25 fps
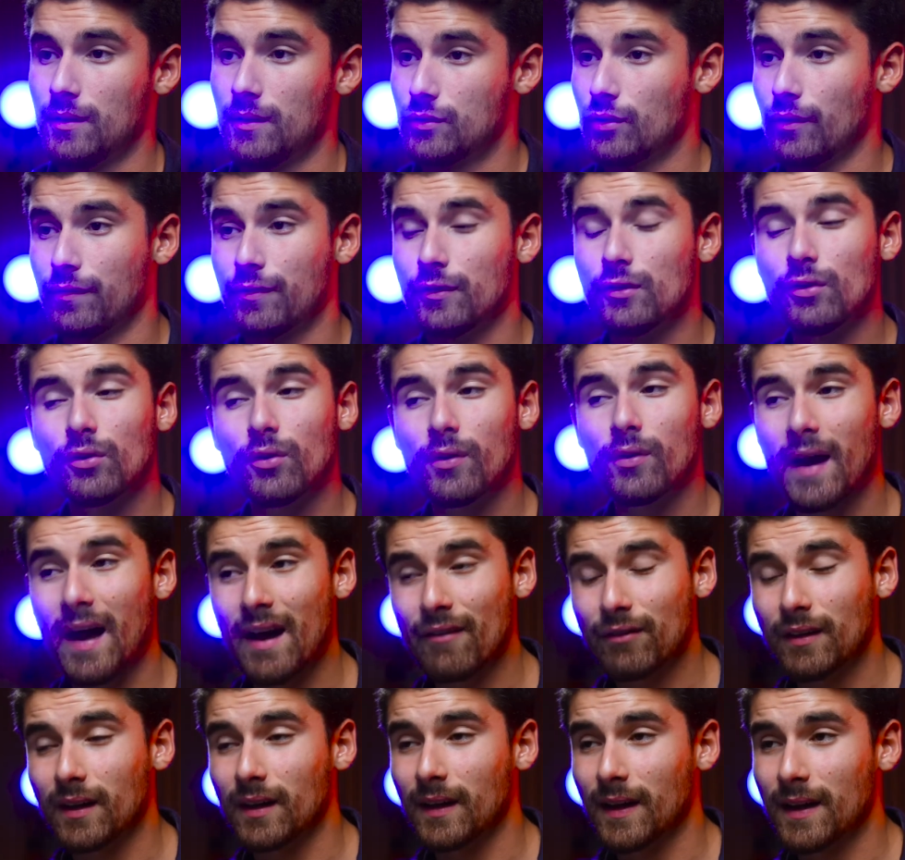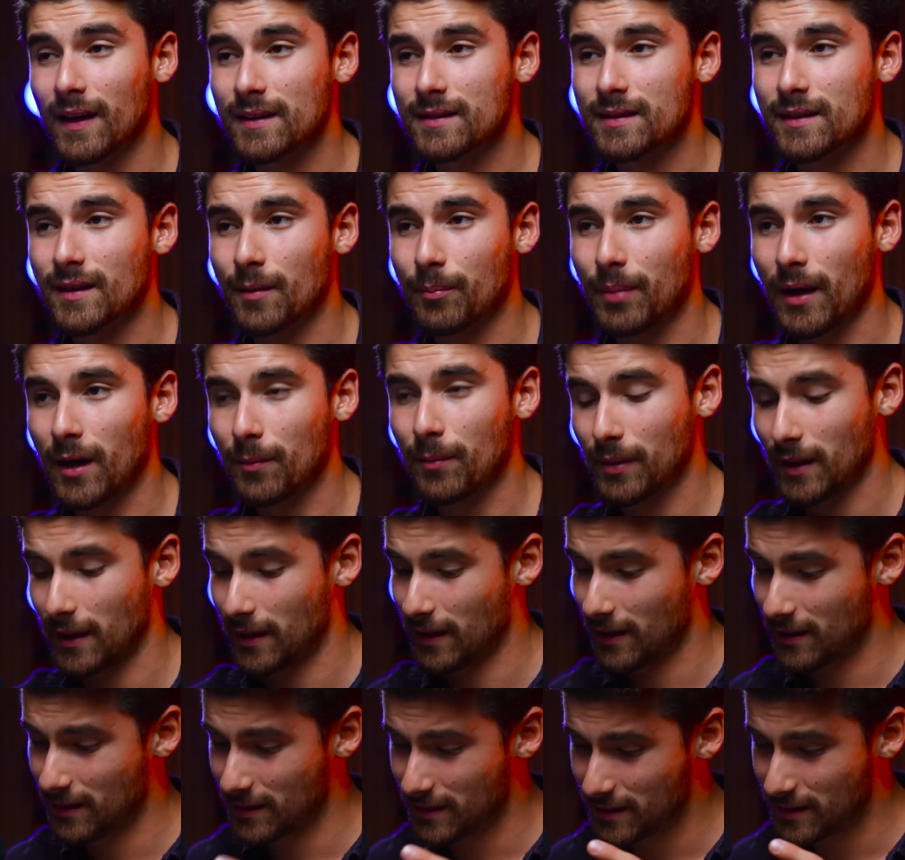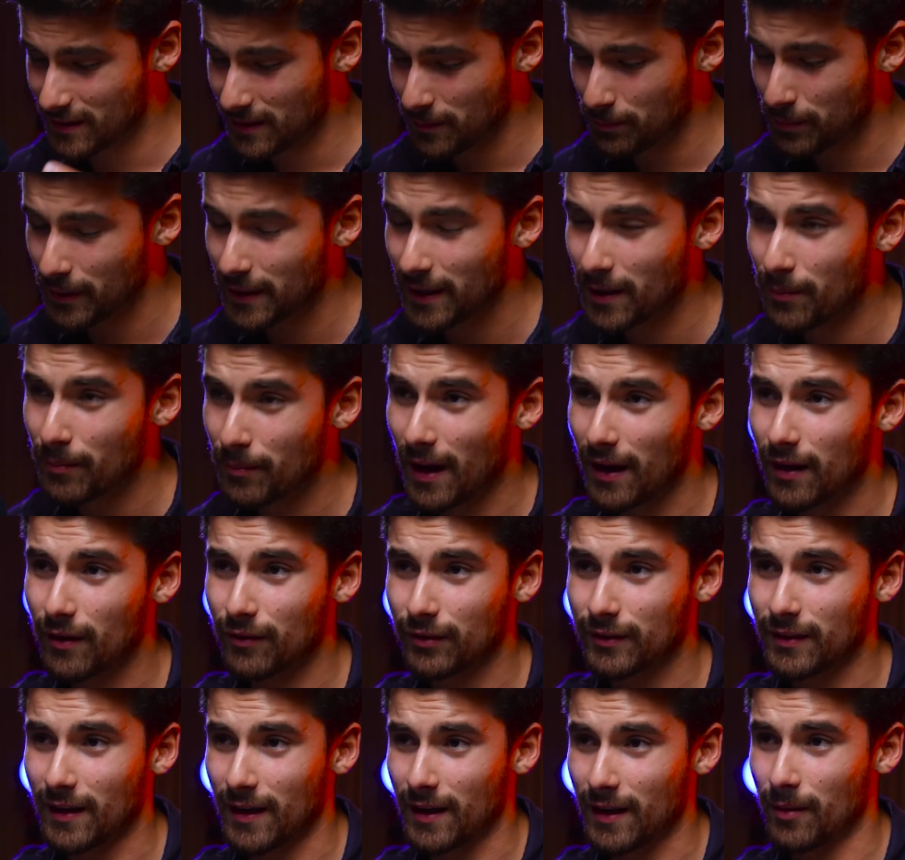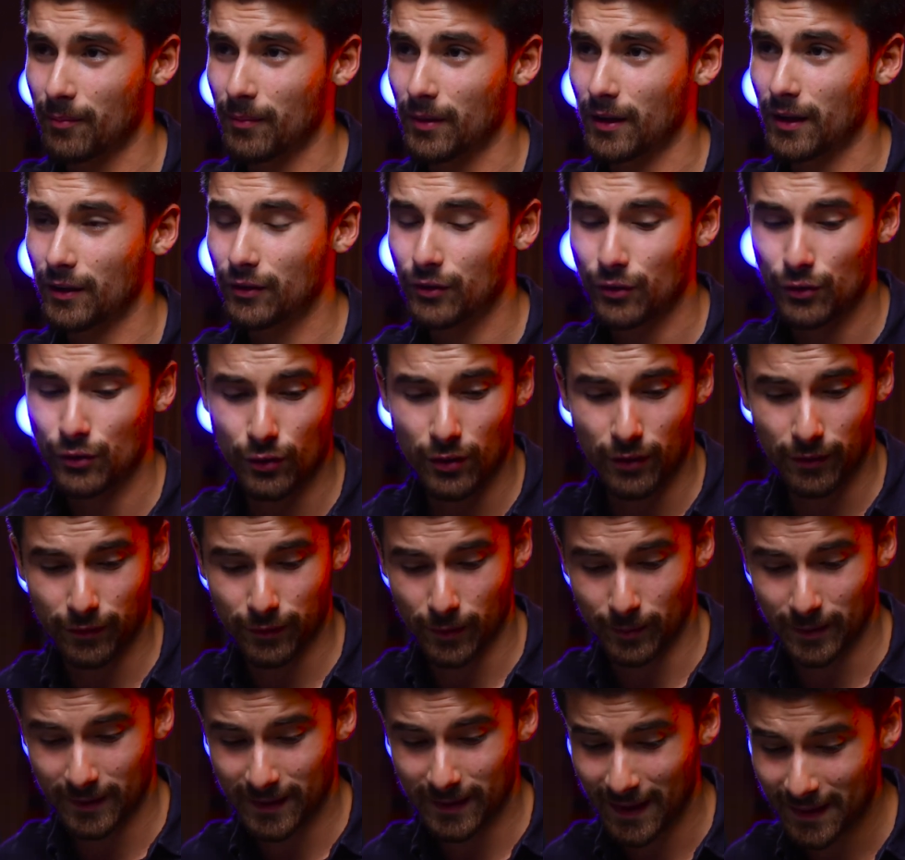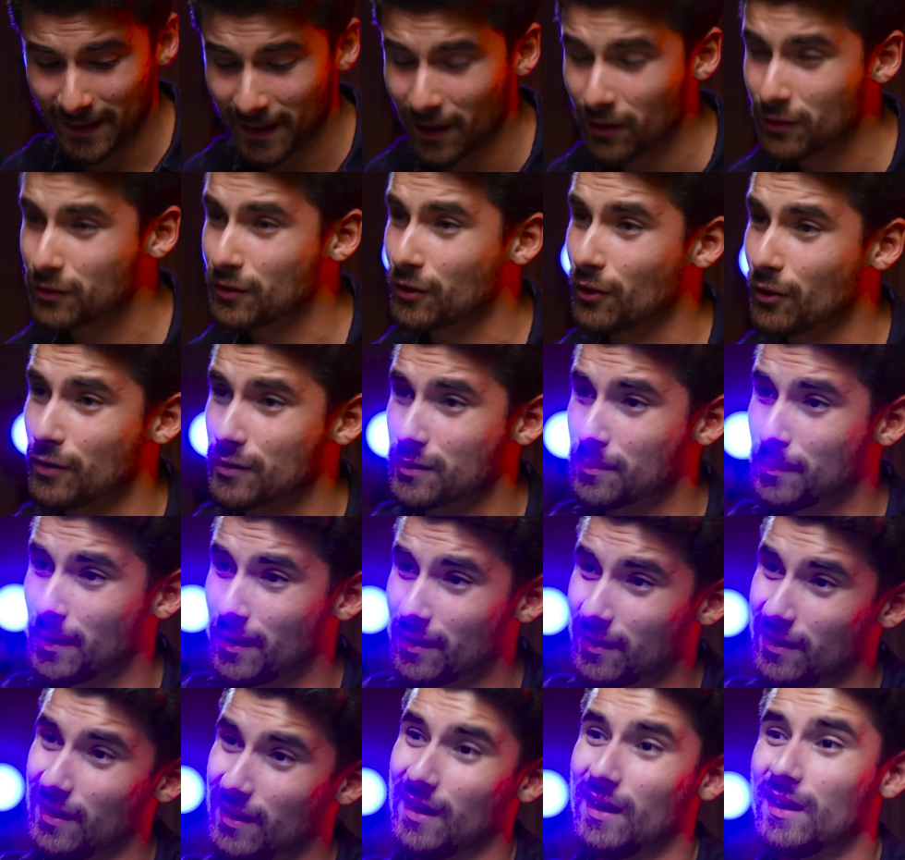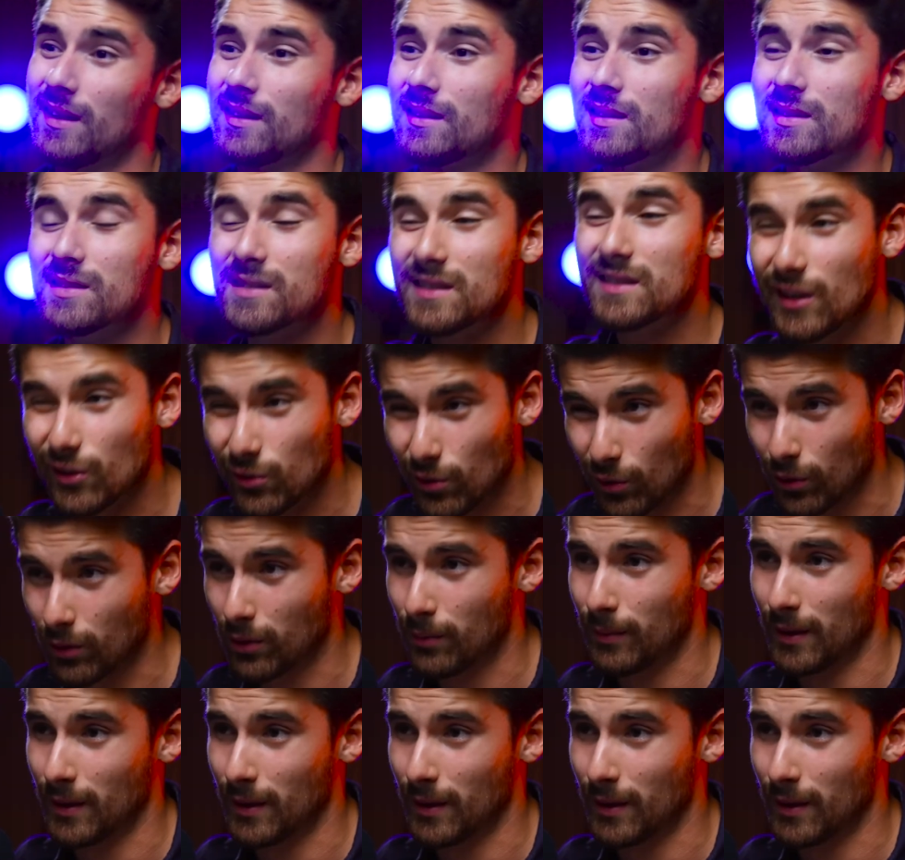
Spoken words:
So if you don't have clients in the pipeline, it is simply a matter of time until you go from $10,000 a month to $0 a